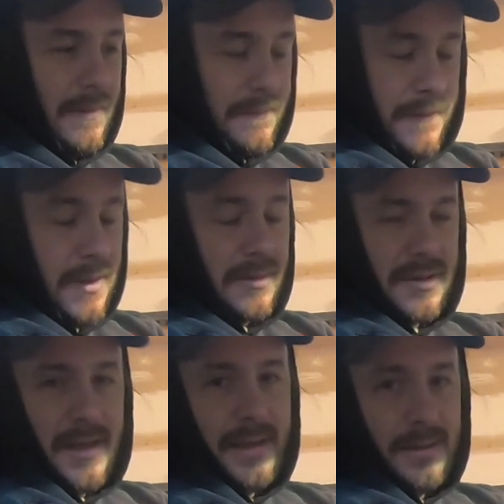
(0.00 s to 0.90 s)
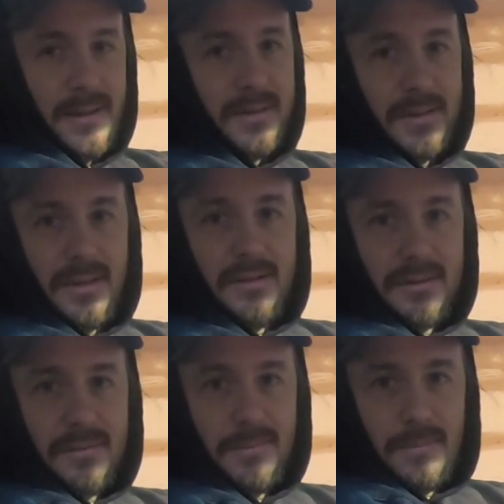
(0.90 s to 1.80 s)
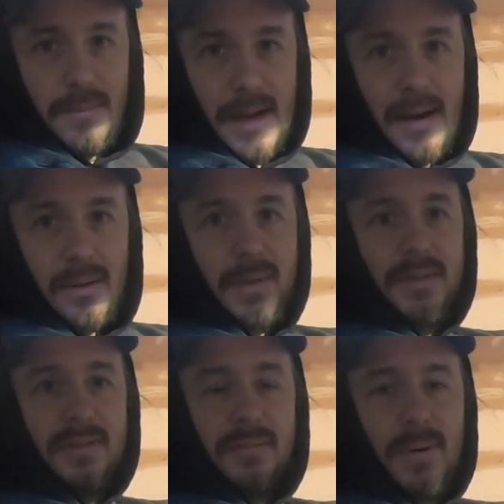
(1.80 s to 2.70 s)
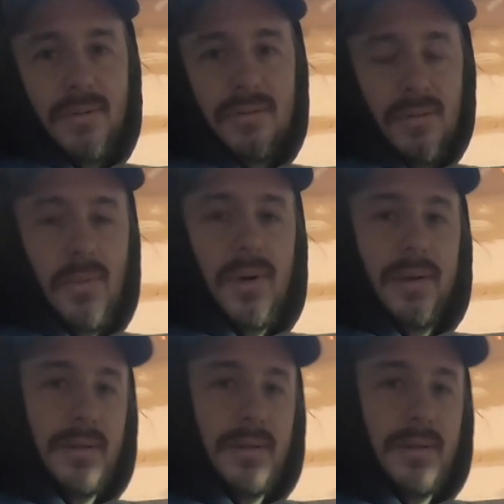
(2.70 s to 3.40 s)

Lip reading: feels like this is how it's supposed to work.